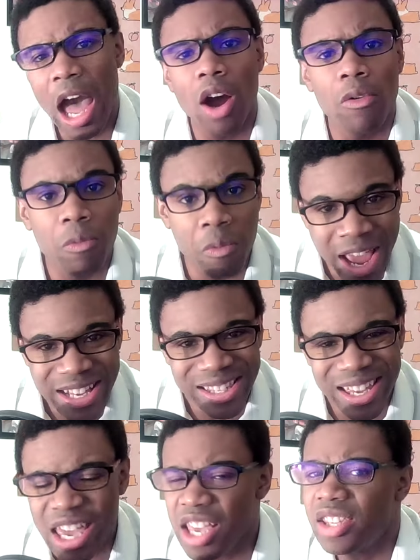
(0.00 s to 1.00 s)
a
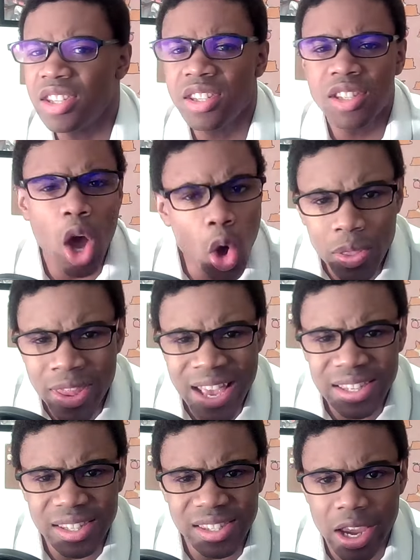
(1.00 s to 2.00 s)
risk is so
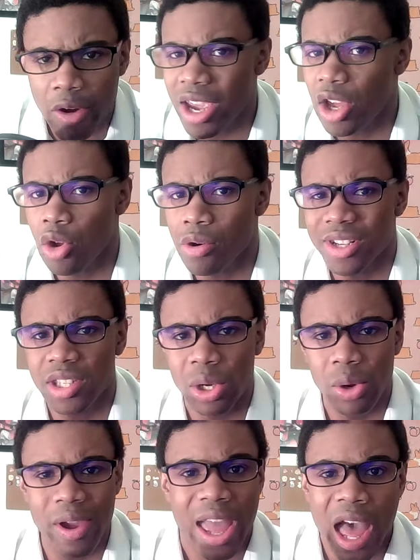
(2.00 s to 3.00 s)
necessary in order to
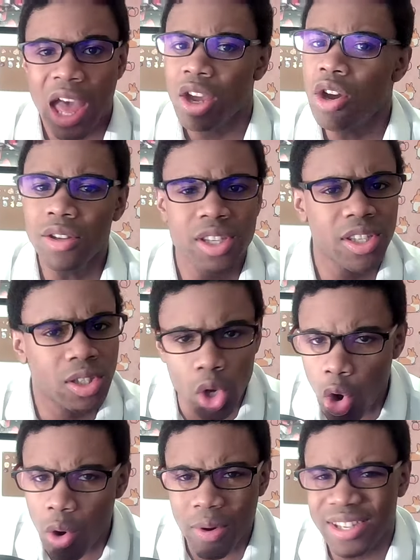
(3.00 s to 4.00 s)
create good
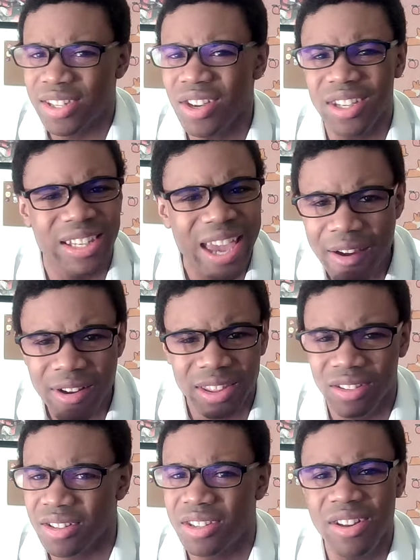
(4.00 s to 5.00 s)
stories, good
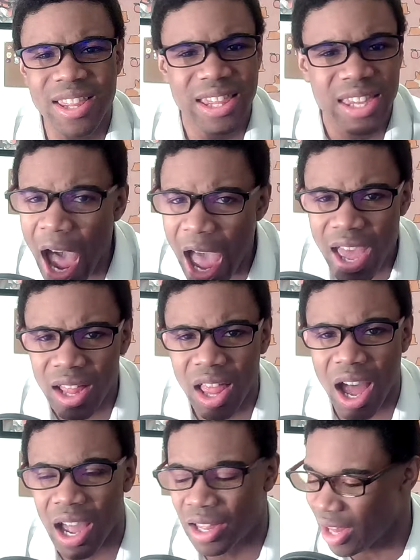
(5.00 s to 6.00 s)
characters, good
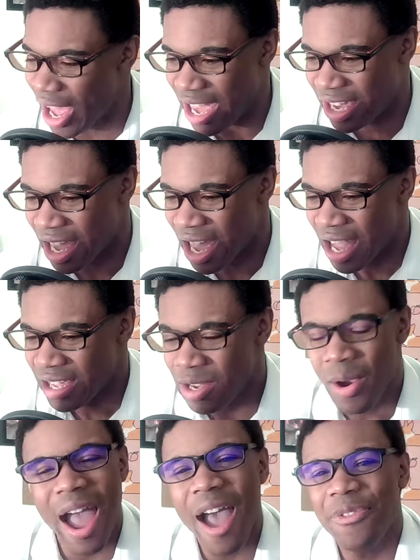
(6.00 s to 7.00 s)
dialogue. Like,
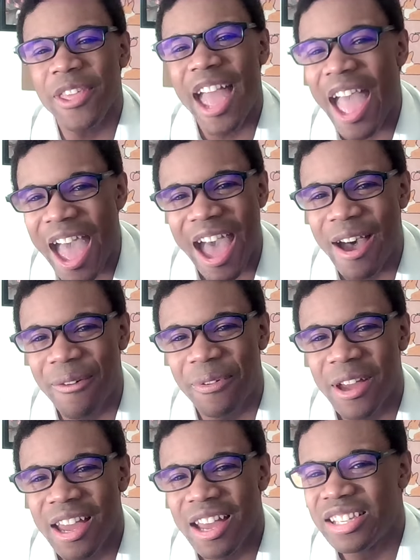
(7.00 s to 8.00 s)
you have to
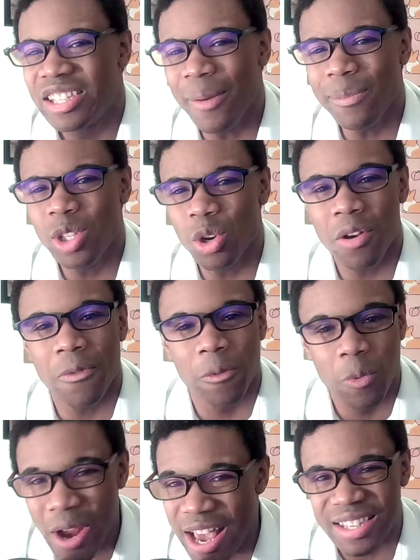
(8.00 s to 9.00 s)
have some sort
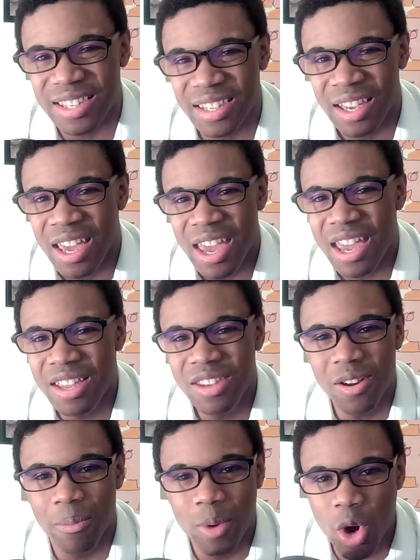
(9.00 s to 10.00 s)
of risk in
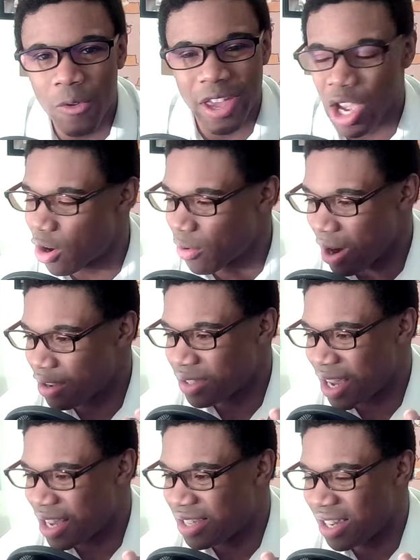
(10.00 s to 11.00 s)
your movie or
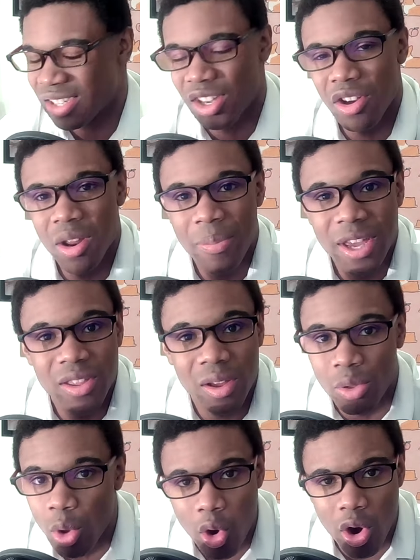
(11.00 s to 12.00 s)
else it's just gonna be the
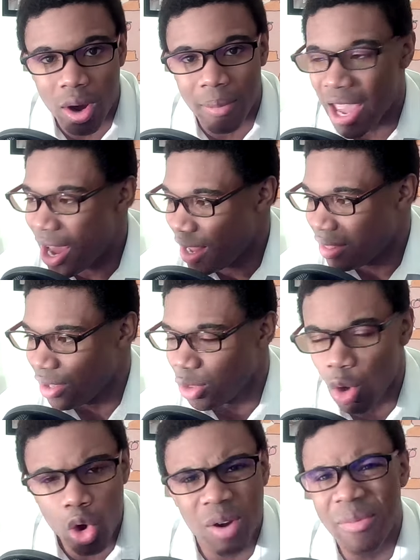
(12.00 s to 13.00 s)
norm, and the
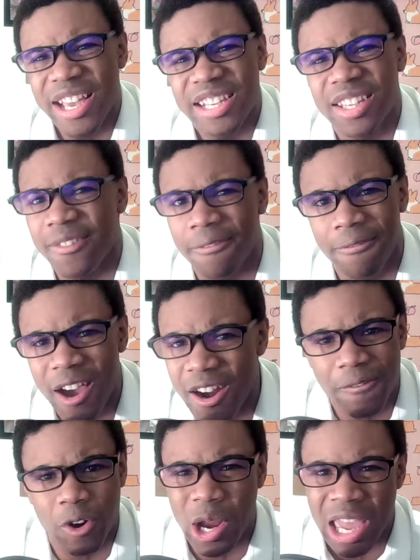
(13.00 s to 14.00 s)
norm isn't fun for